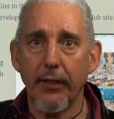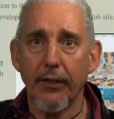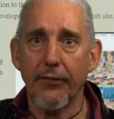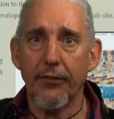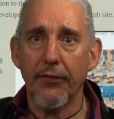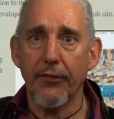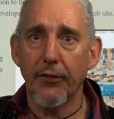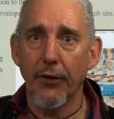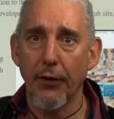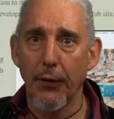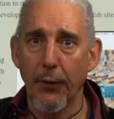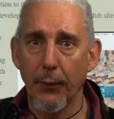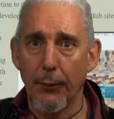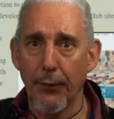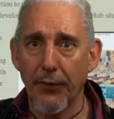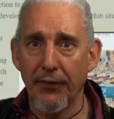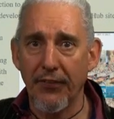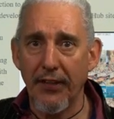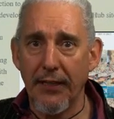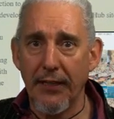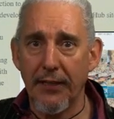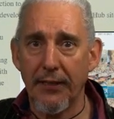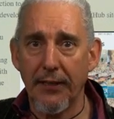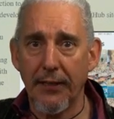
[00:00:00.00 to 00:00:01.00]
So
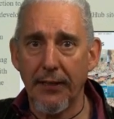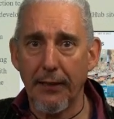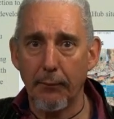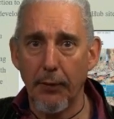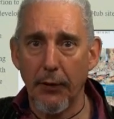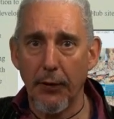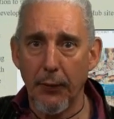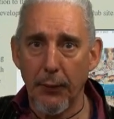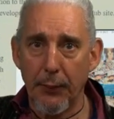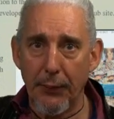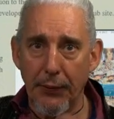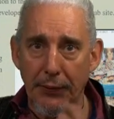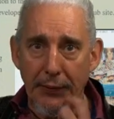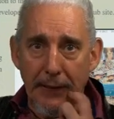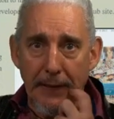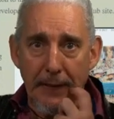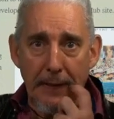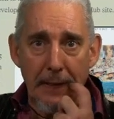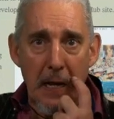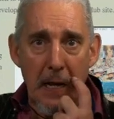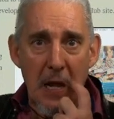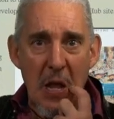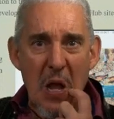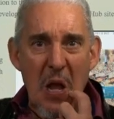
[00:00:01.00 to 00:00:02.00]

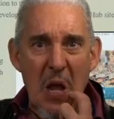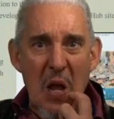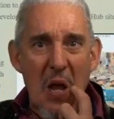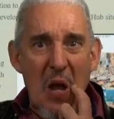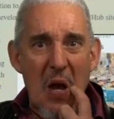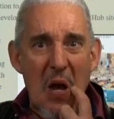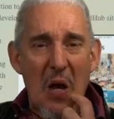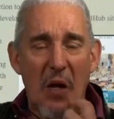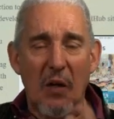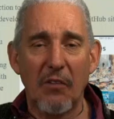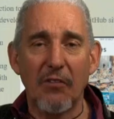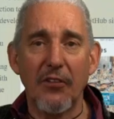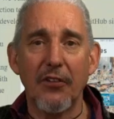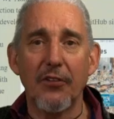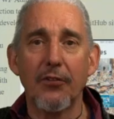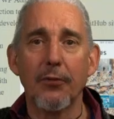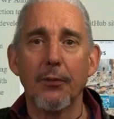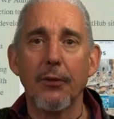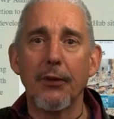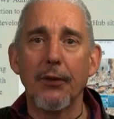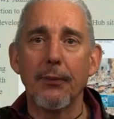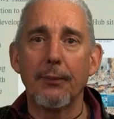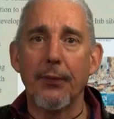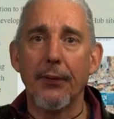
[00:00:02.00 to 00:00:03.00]
PresentWP offers
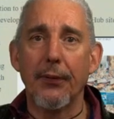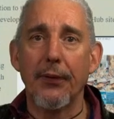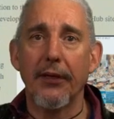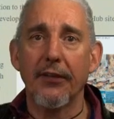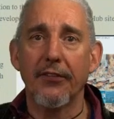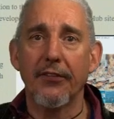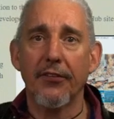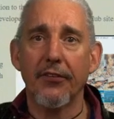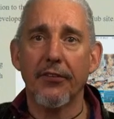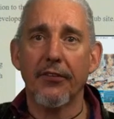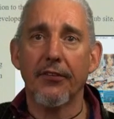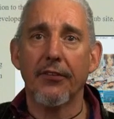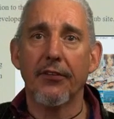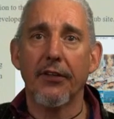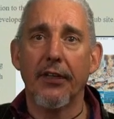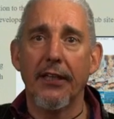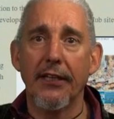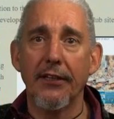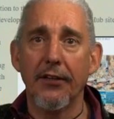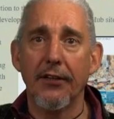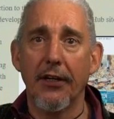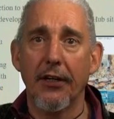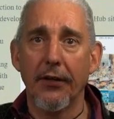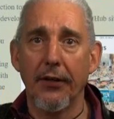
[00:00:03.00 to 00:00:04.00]
WordPress
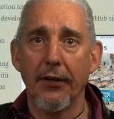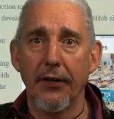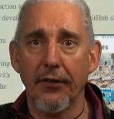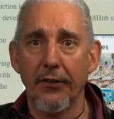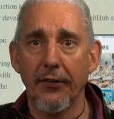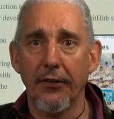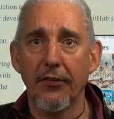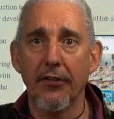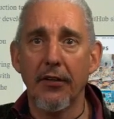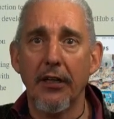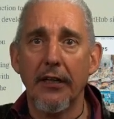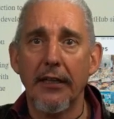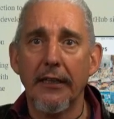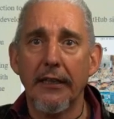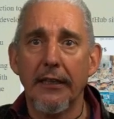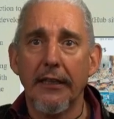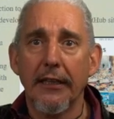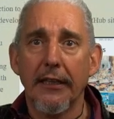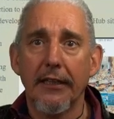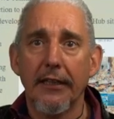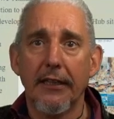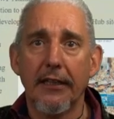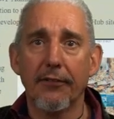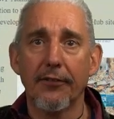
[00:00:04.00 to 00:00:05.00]
site owners
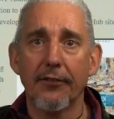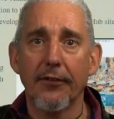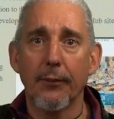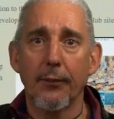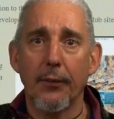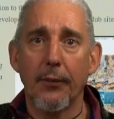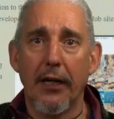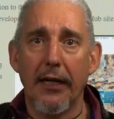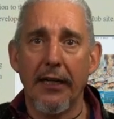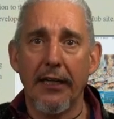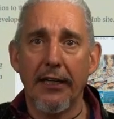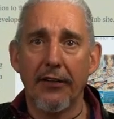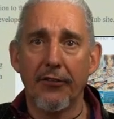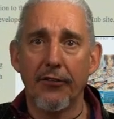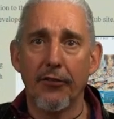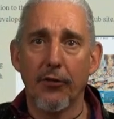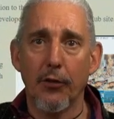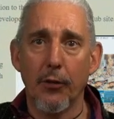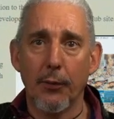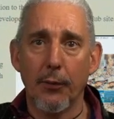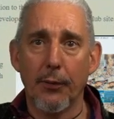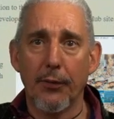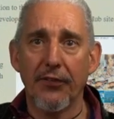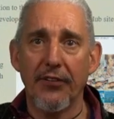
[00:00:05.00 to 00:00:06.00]
different ways
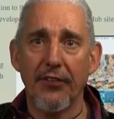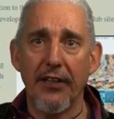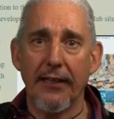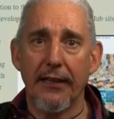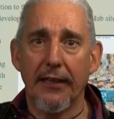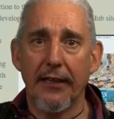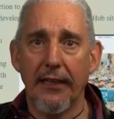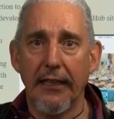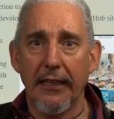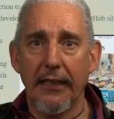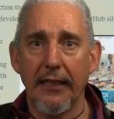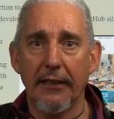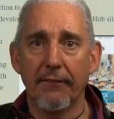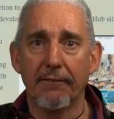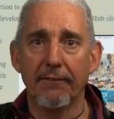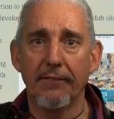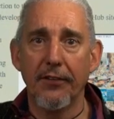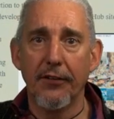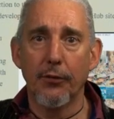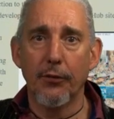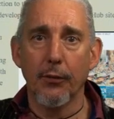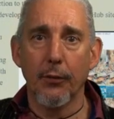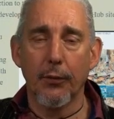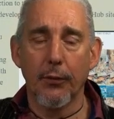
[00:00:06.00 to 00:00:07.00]
to present the
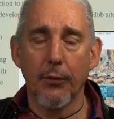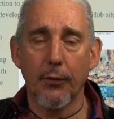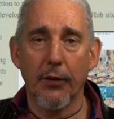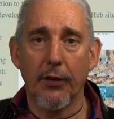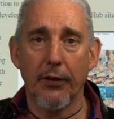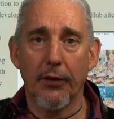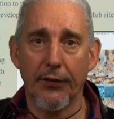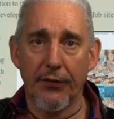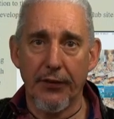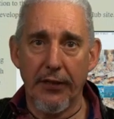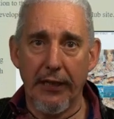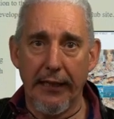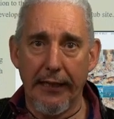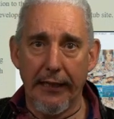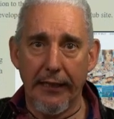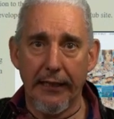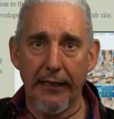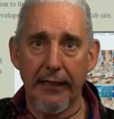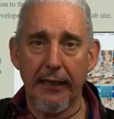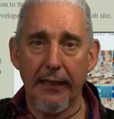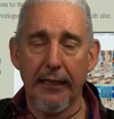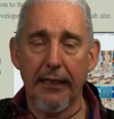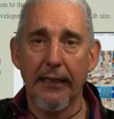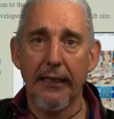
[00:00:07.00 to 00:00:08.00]
visual content
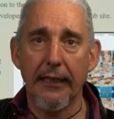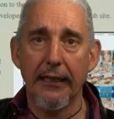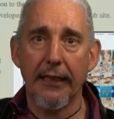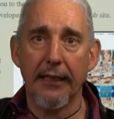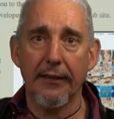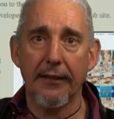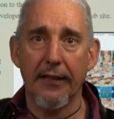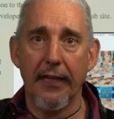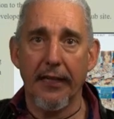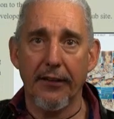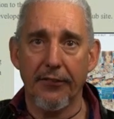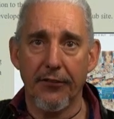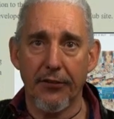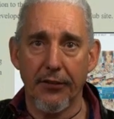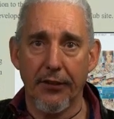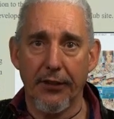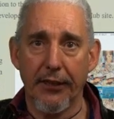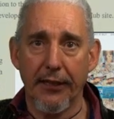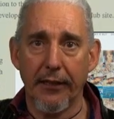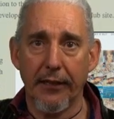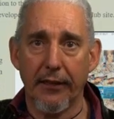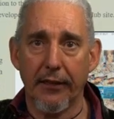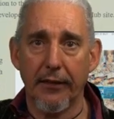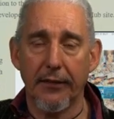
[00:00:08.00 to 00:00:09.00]
in their
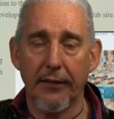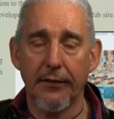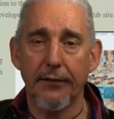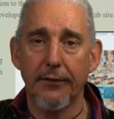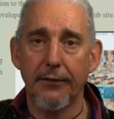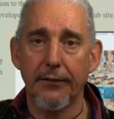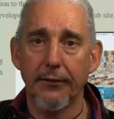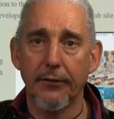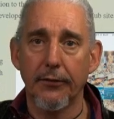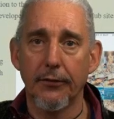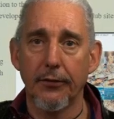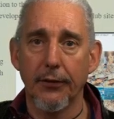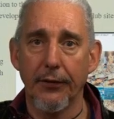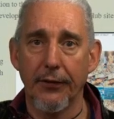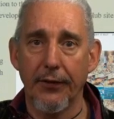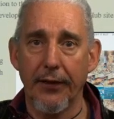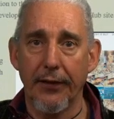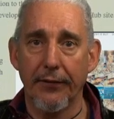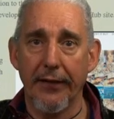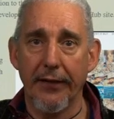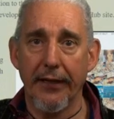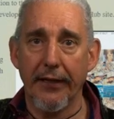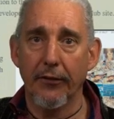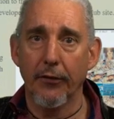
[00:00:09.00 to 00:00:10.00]
site to
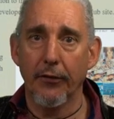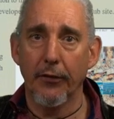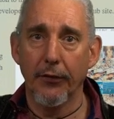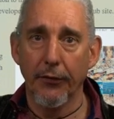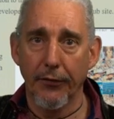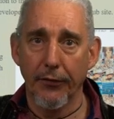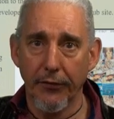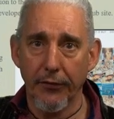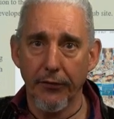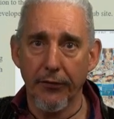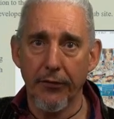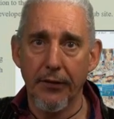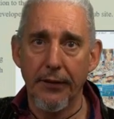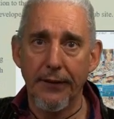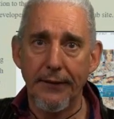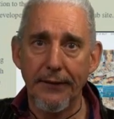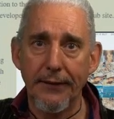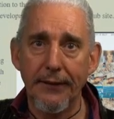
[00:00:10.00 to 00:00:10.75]
their end users.